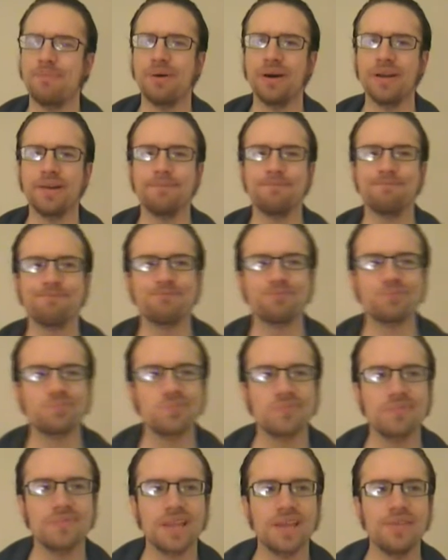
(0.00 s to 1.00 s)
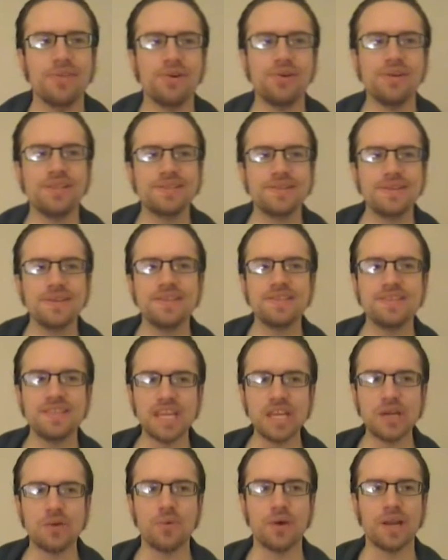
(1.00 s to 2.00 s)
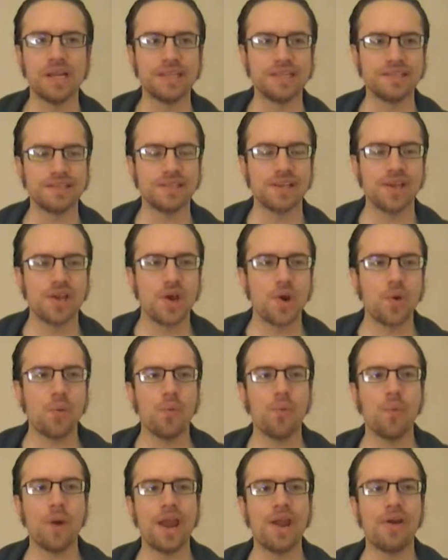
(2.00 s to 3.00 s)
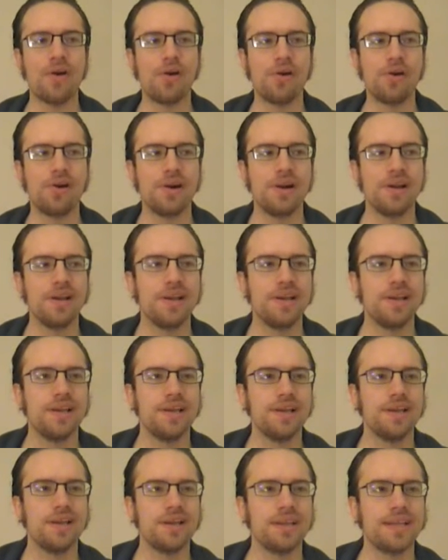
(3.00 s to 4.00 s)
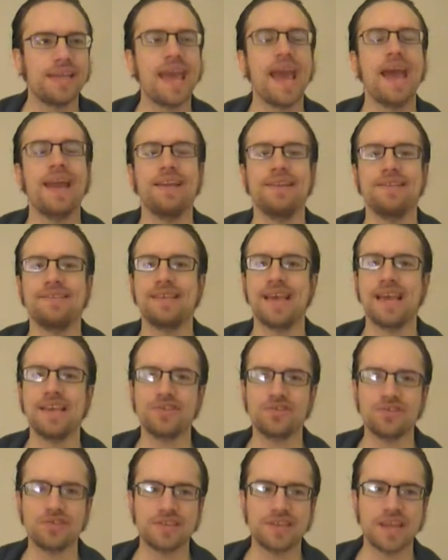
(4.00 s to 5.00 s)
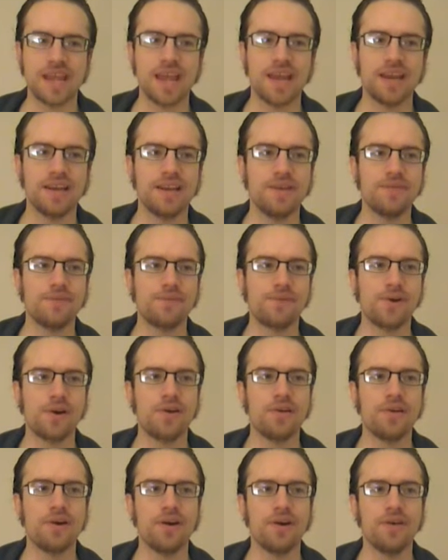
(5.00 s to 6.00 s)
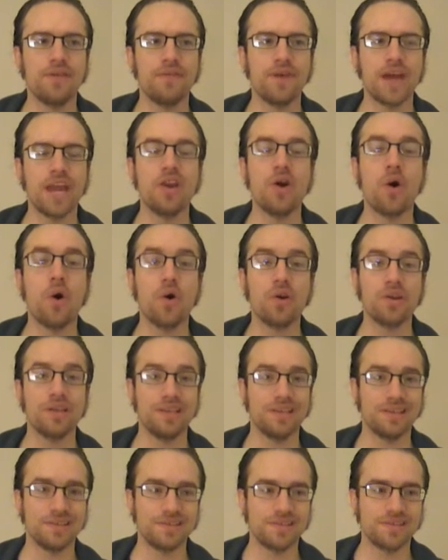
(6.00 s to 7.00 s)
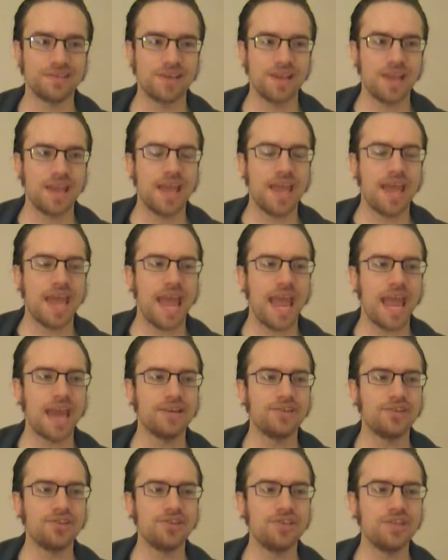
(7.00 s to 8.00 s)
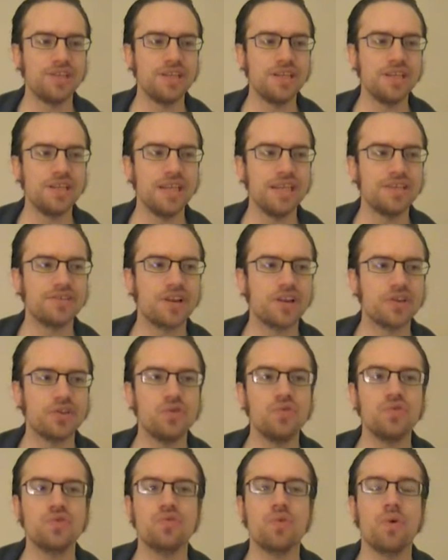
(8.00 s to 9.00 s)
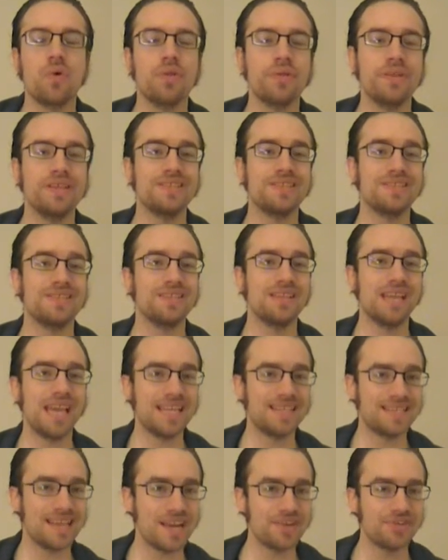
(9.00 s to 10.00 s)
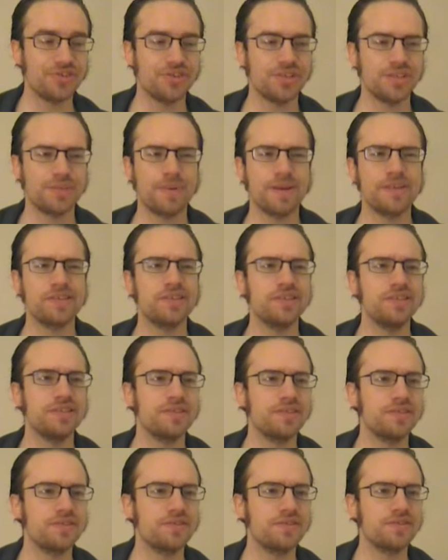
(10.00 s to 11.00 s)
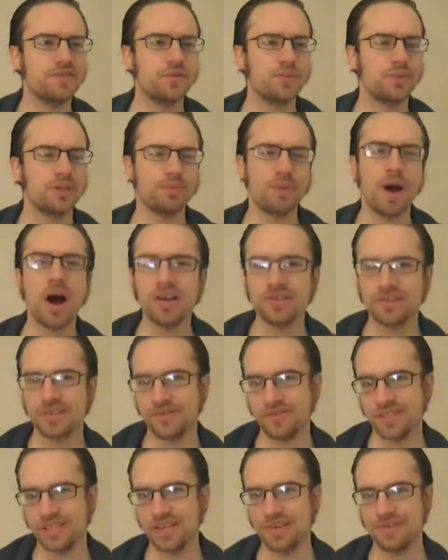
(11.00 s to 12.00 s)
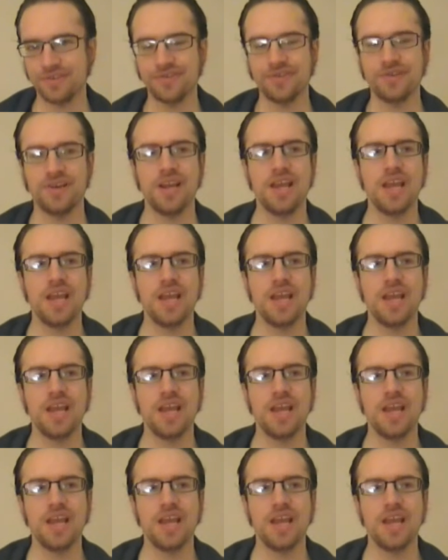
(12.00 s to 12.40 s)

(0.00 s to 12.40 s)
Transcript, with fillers: but there is this sequence where Katniss has to stand in front of an audience and she is not used to all this attention, especially so much positive attention.